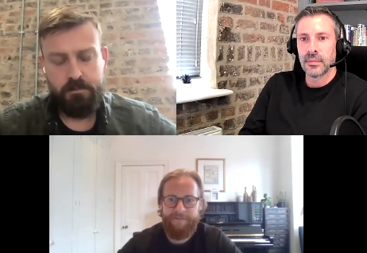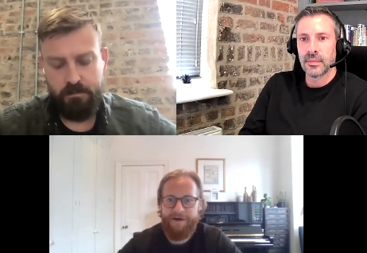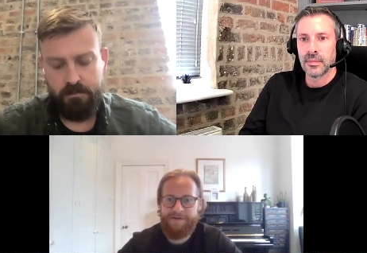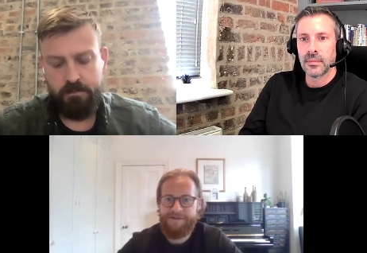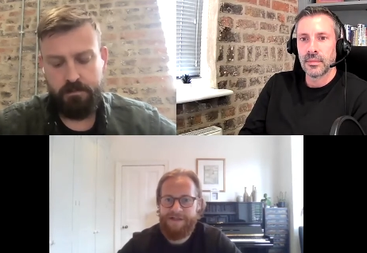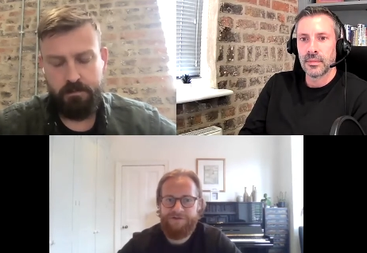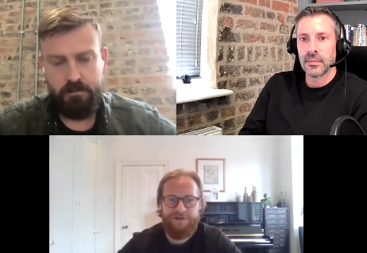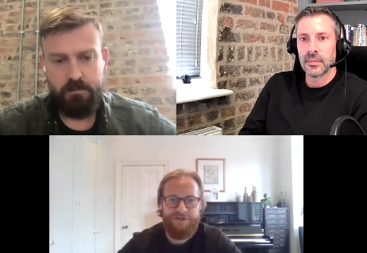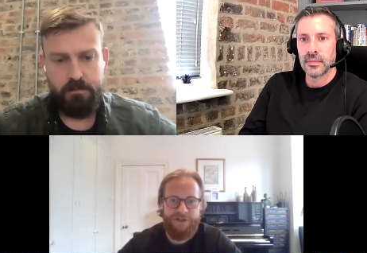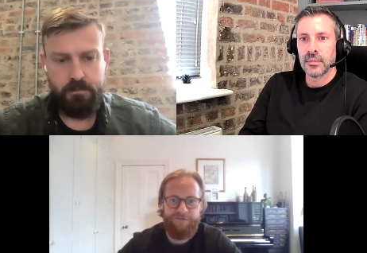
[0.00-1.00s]
Speaker 1: person has literally
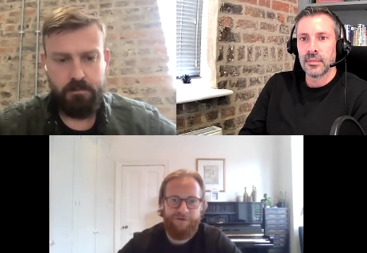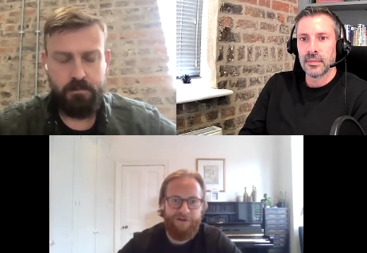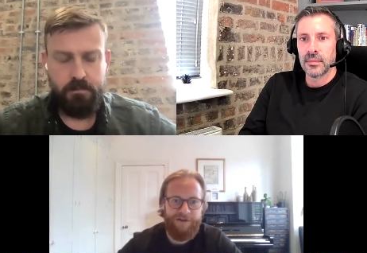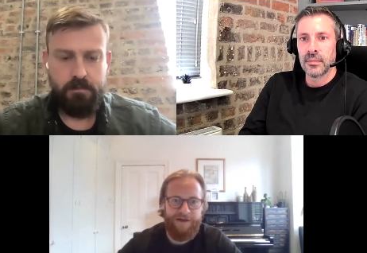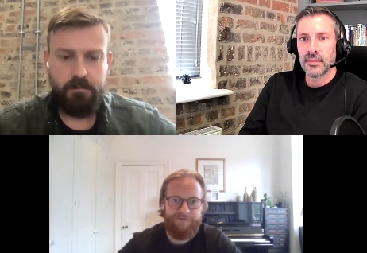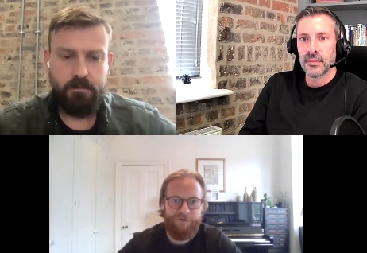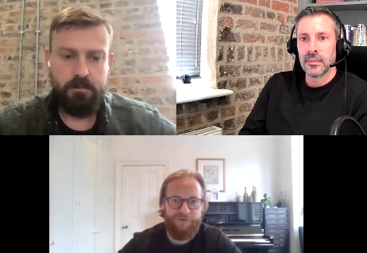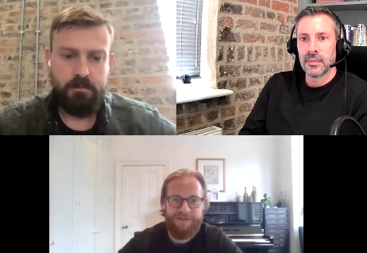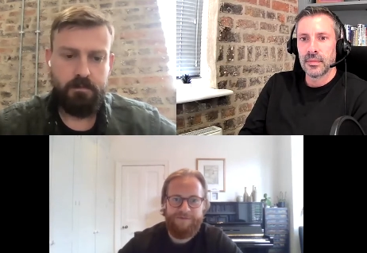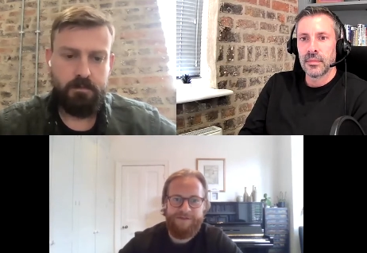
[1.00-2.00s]
just filled in that form and
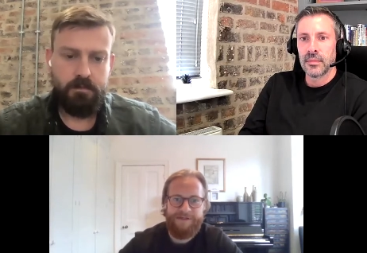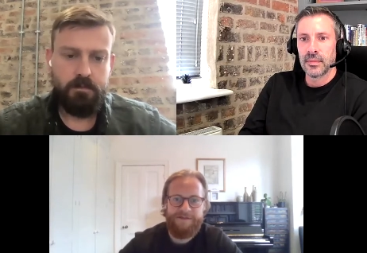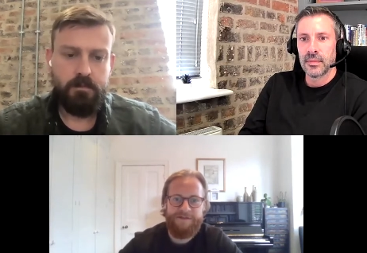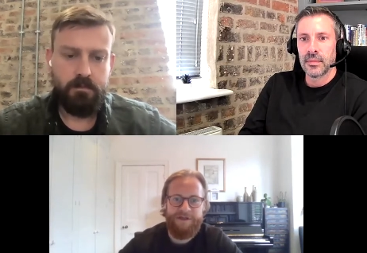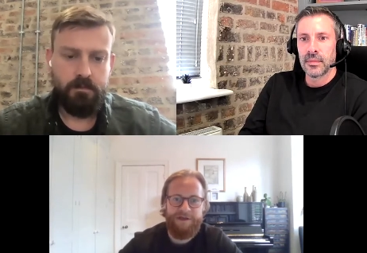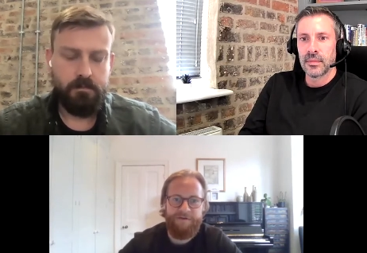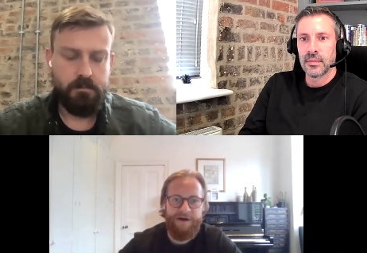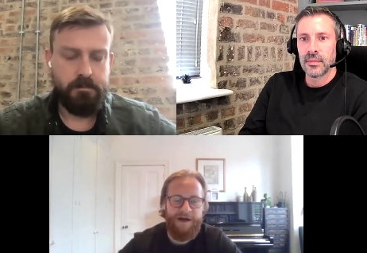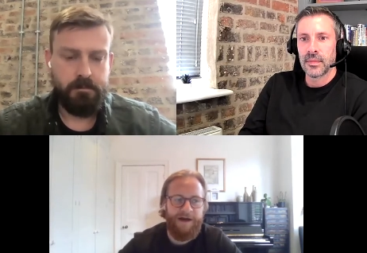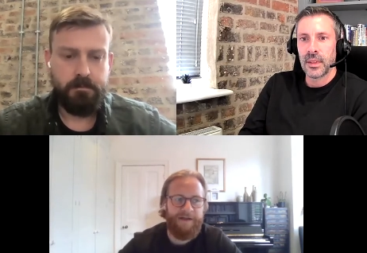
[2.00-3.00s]
has been sent to you.
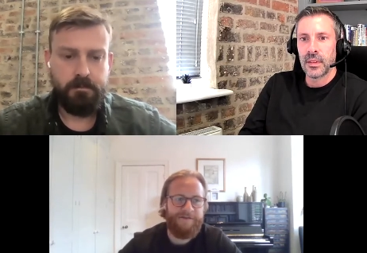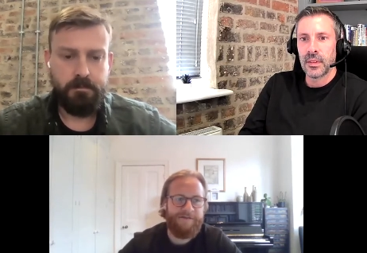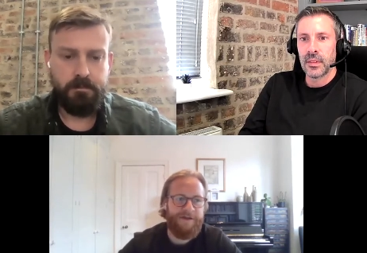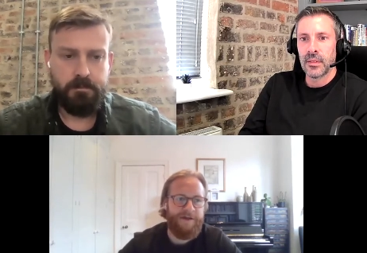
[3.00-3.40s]
And